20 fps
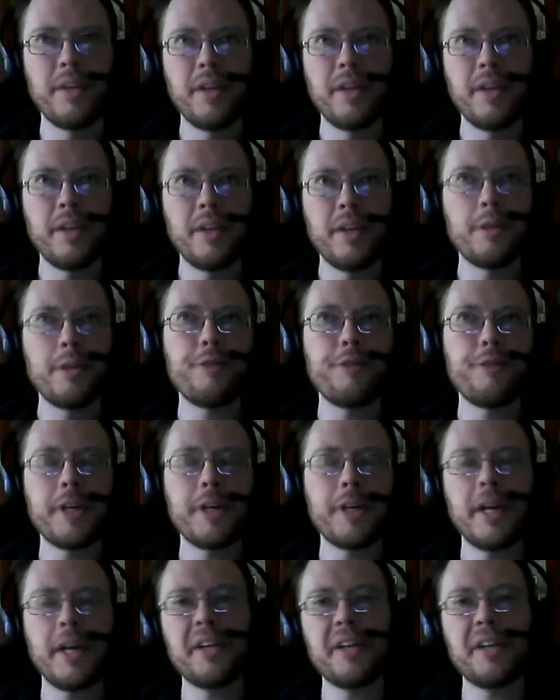fun
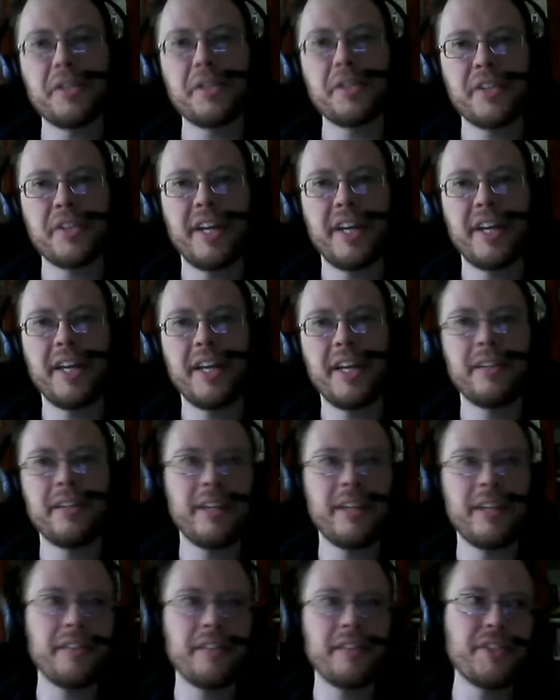characters
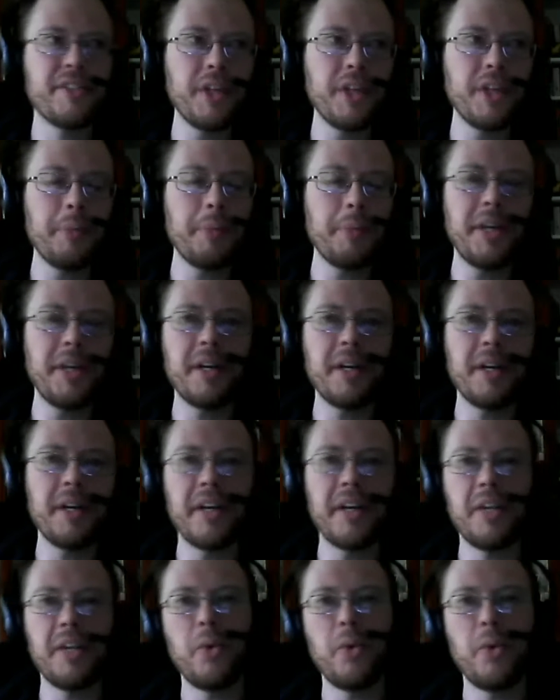that still appear
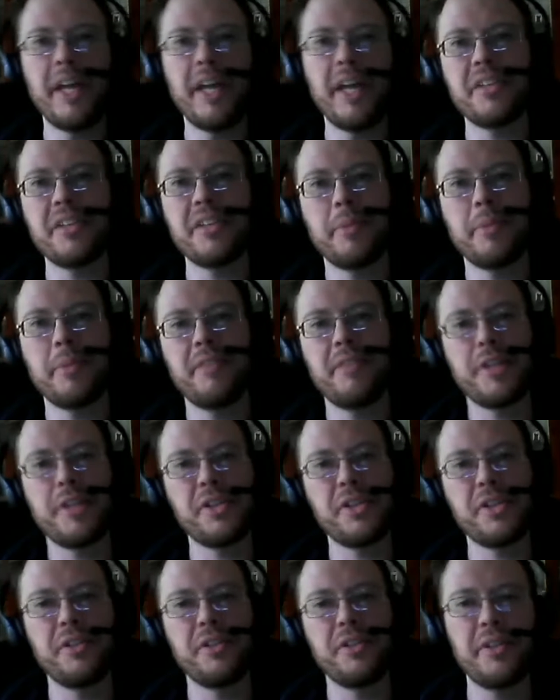in ways in my
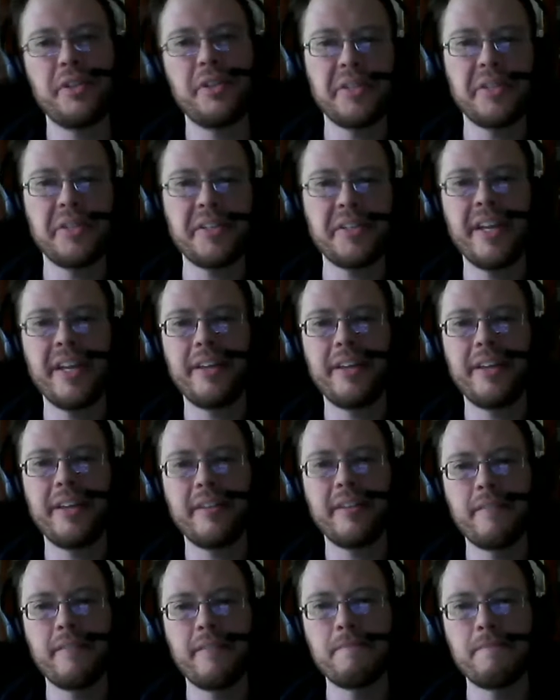fiction to this day.
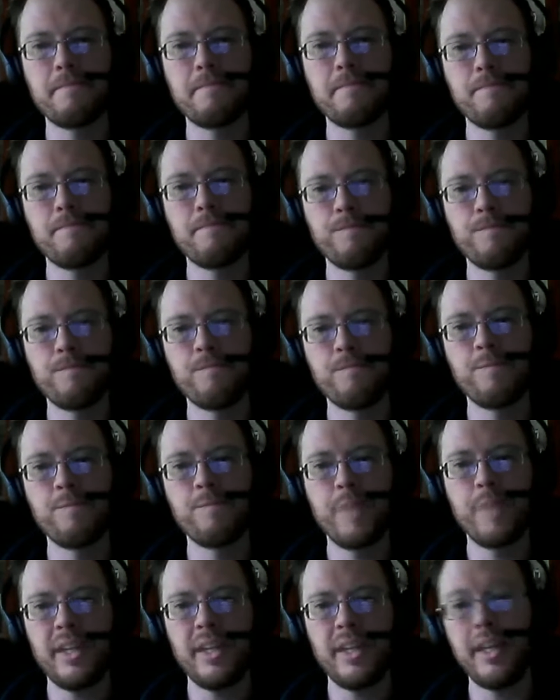
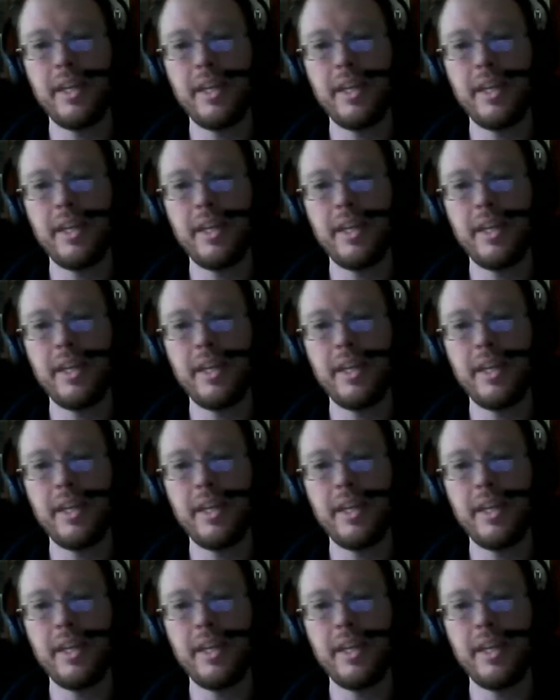Yeah,